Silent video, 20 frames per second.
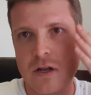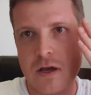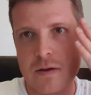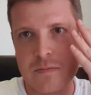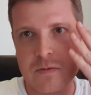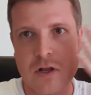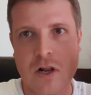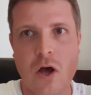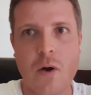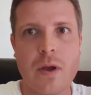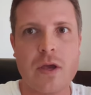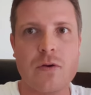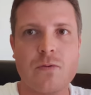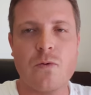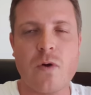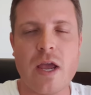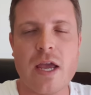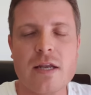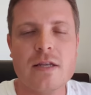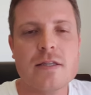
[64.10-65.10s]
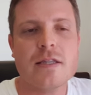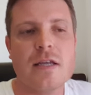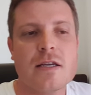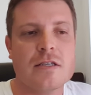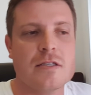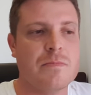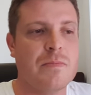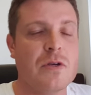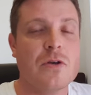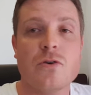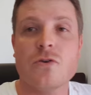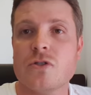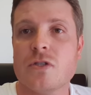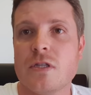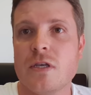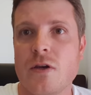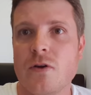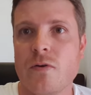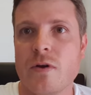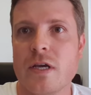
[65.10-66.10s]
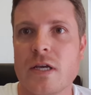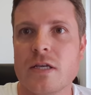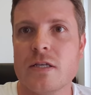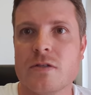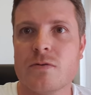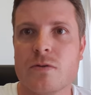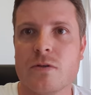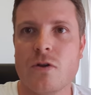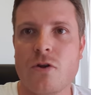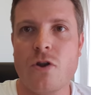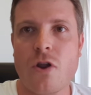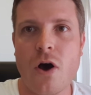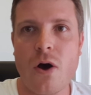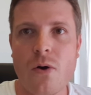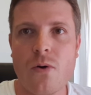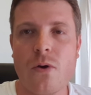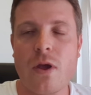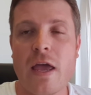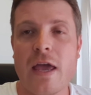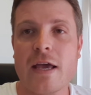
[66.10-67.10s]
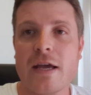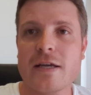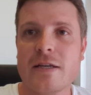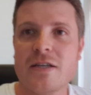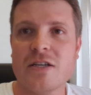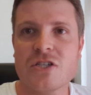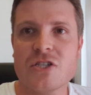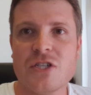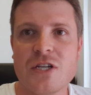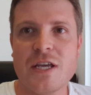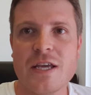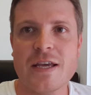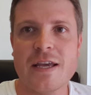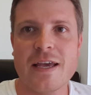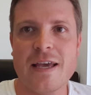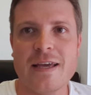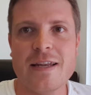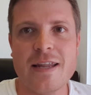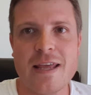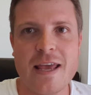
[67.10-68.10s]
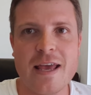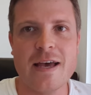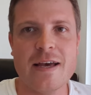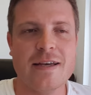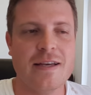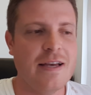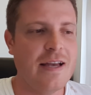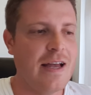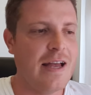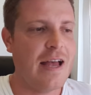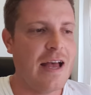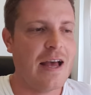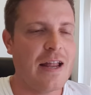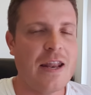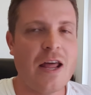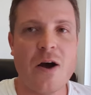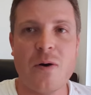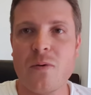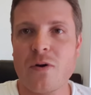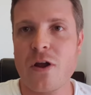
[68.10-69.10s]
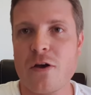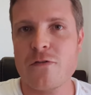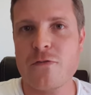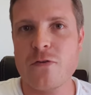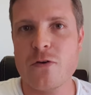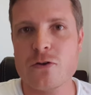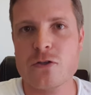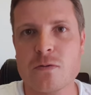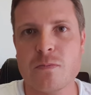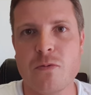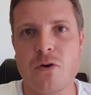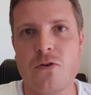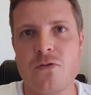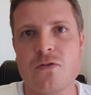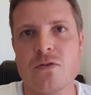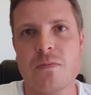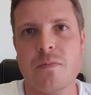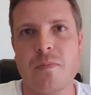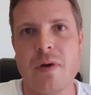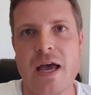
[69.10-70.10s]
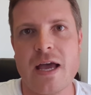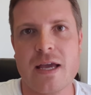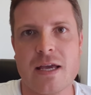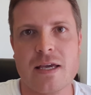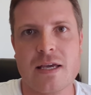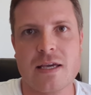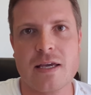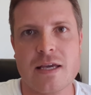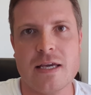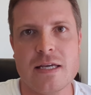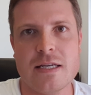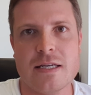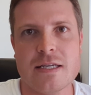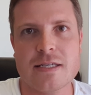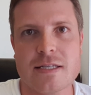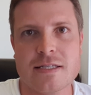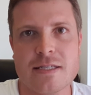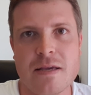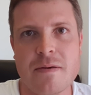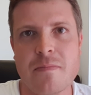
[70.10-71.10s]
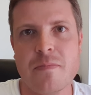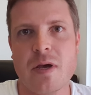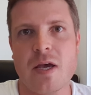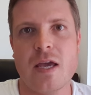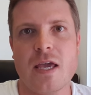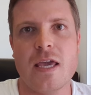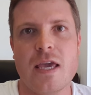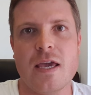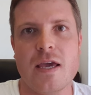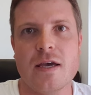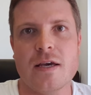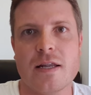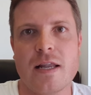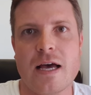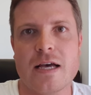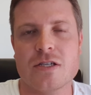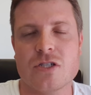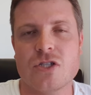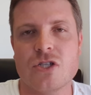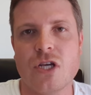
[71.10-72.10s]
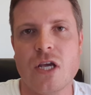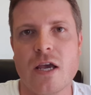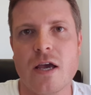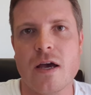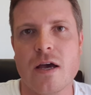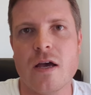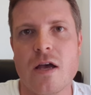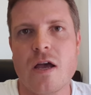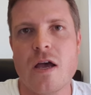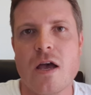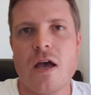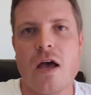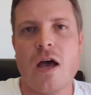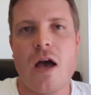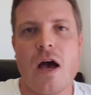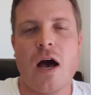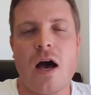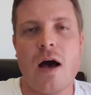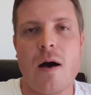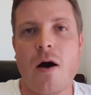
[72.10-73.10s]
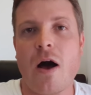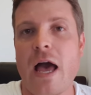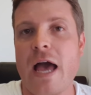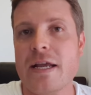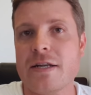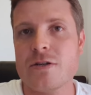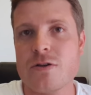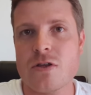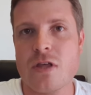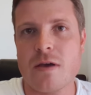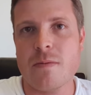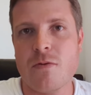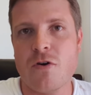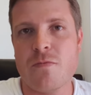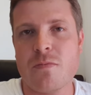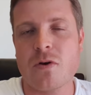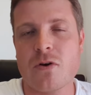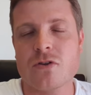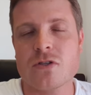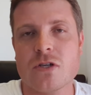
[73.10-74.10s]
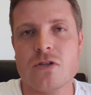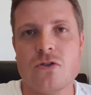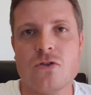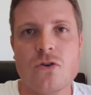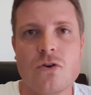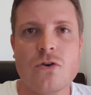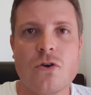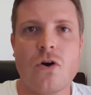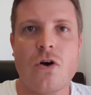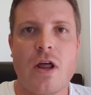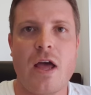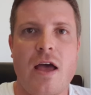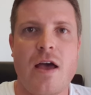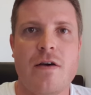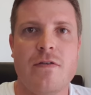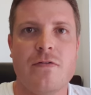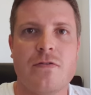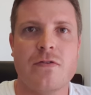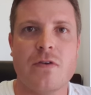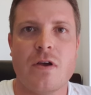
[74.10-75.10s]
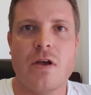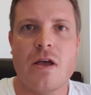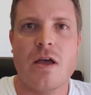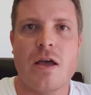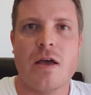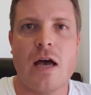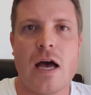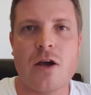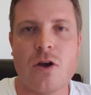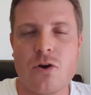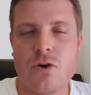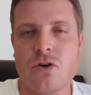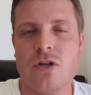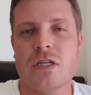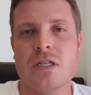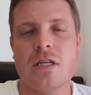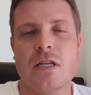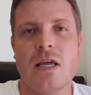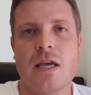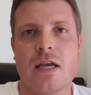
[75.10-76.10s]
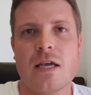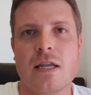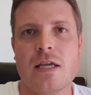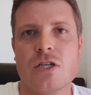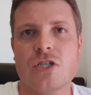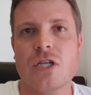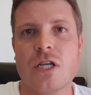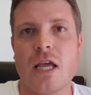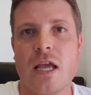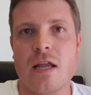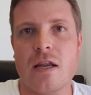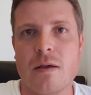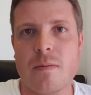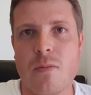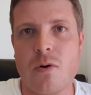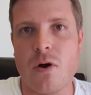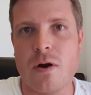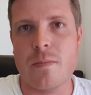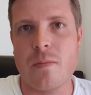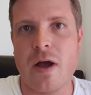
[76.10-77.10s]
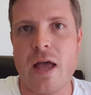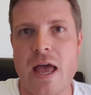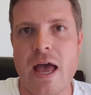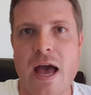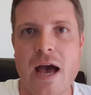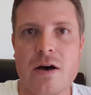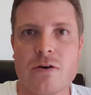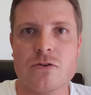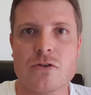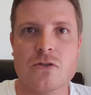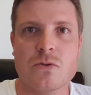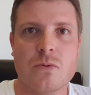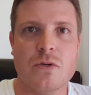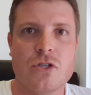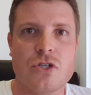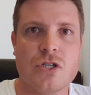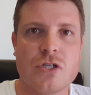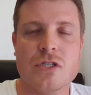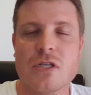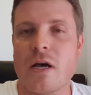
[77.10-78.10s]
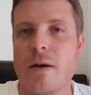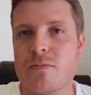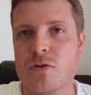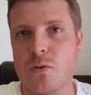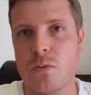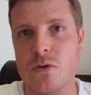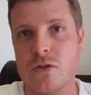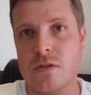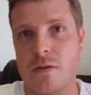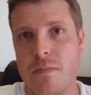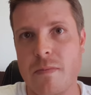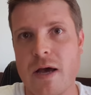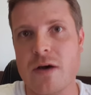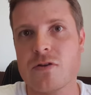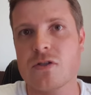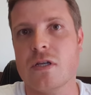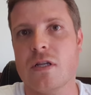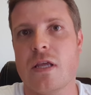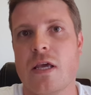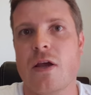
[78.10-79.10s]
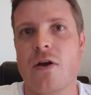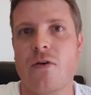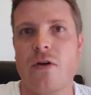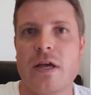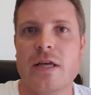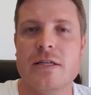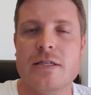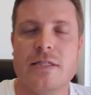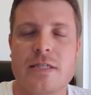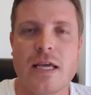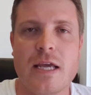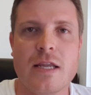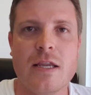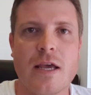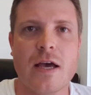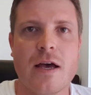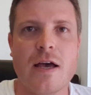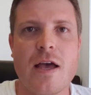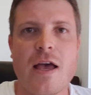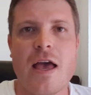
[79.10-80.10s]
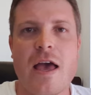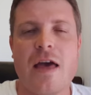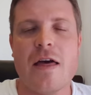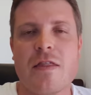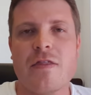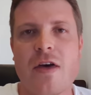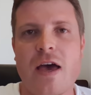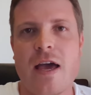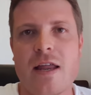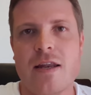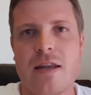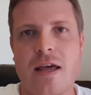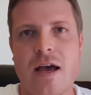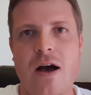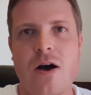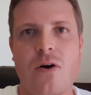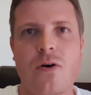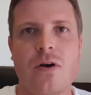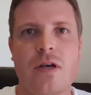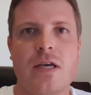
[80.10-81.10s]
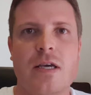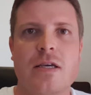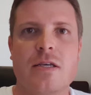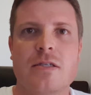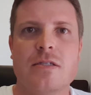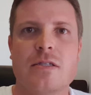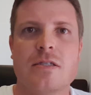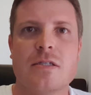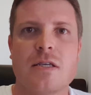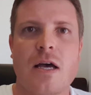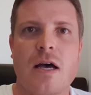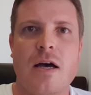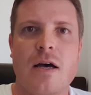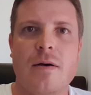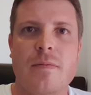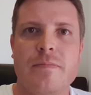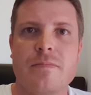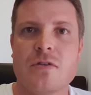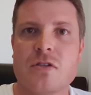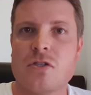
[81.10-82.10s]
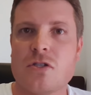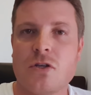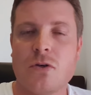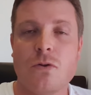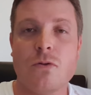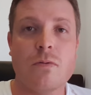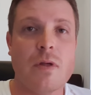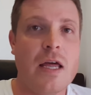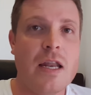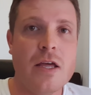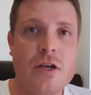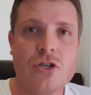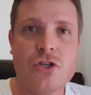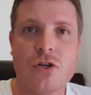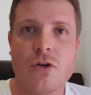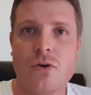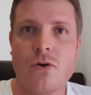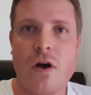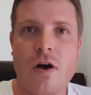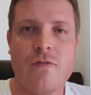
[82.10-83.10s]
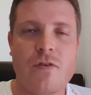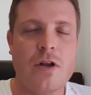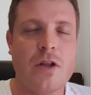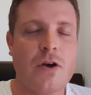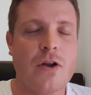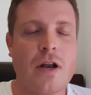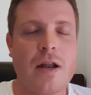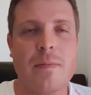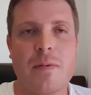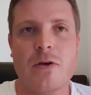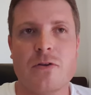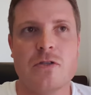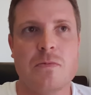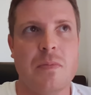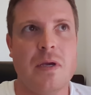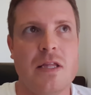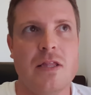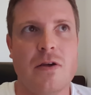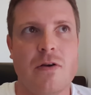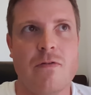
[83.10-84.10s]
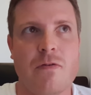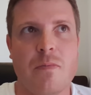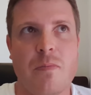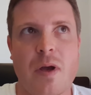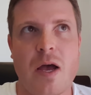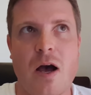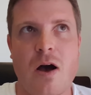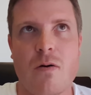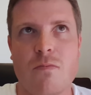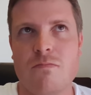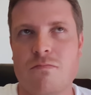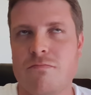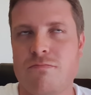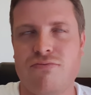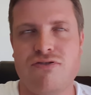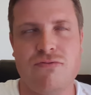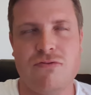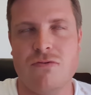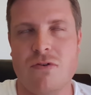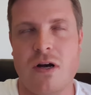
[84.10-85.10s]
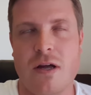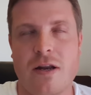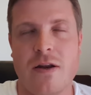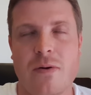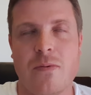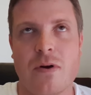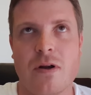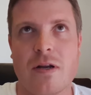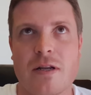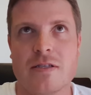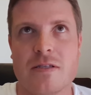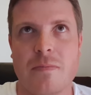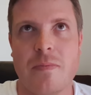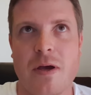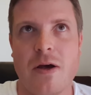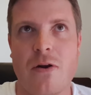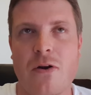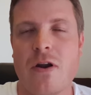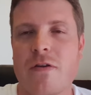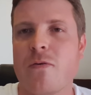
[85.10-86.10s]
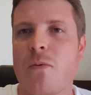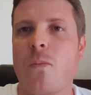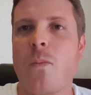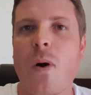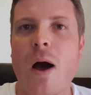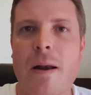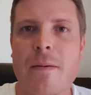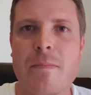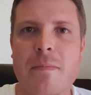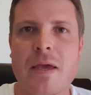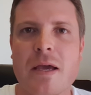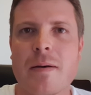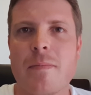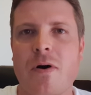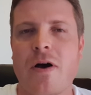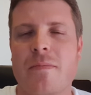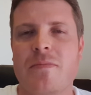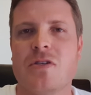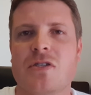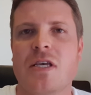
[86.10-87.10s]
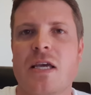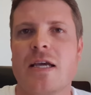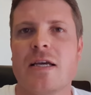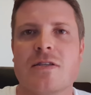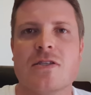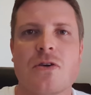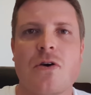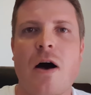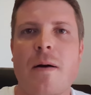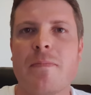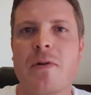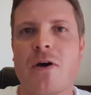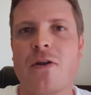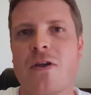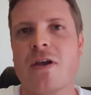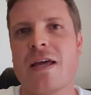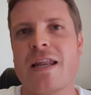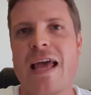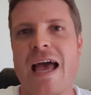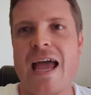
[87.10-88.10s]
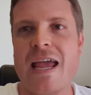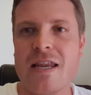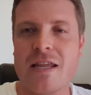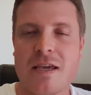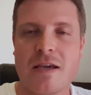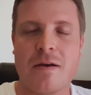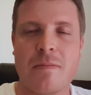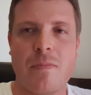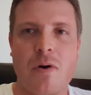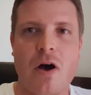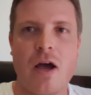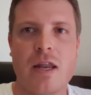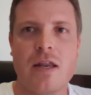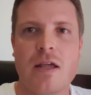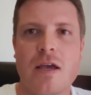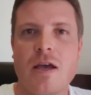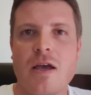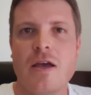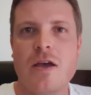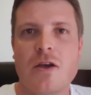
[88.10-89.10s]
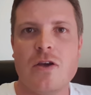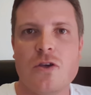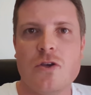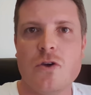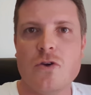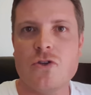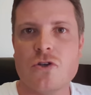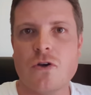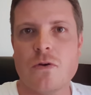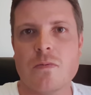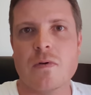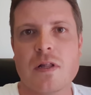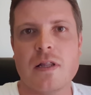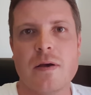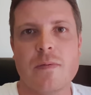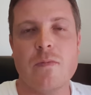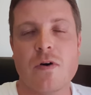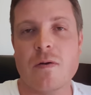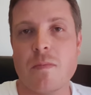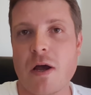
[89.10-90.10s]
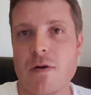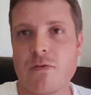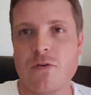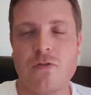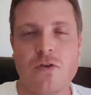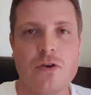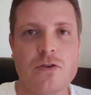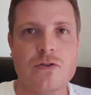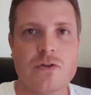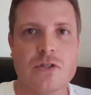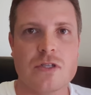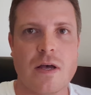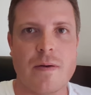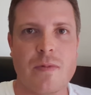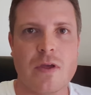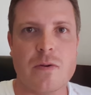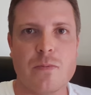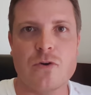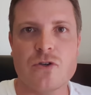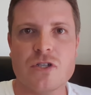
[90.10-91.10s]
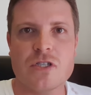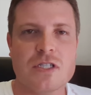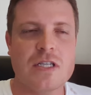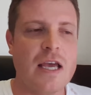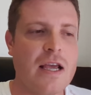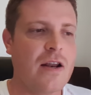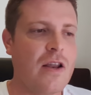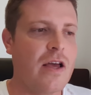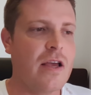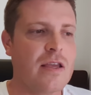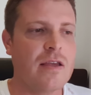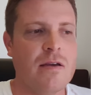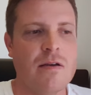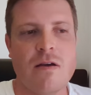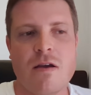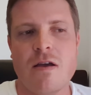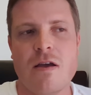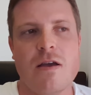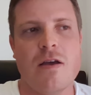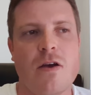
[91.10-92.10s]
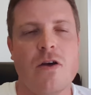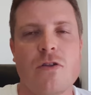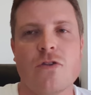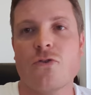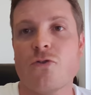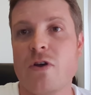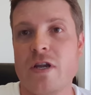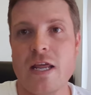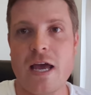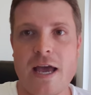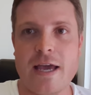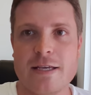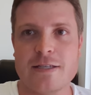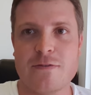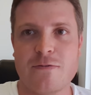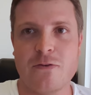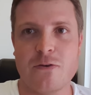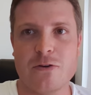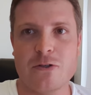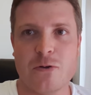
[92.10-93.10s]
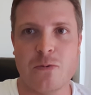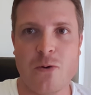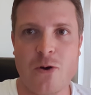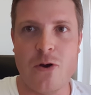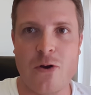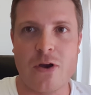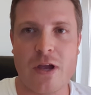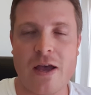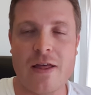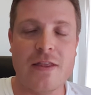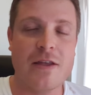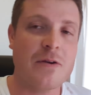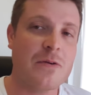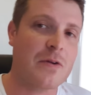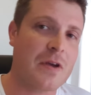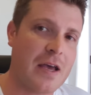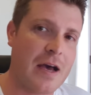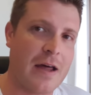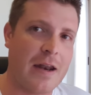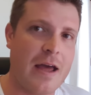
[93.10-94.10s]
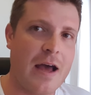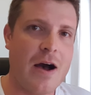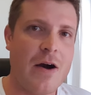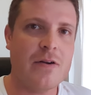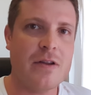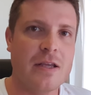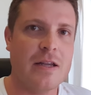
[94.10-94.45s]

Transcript: I'm glowing red. That is because there is no air conditioning in here. Now, when I first moved back in December here last year, uh, I had to do that move because I do not have a good internet connection anymore at my house, which is up towards the mountain here in Denia. That now is um, still an issue. I've only got an upload speed there of about, I don't know what it is about, not even one megabyte per second. So uploading an eight gigabyte YouTube clip, one of my reviews or something, would just take like three days for it to work and then it'll cut out.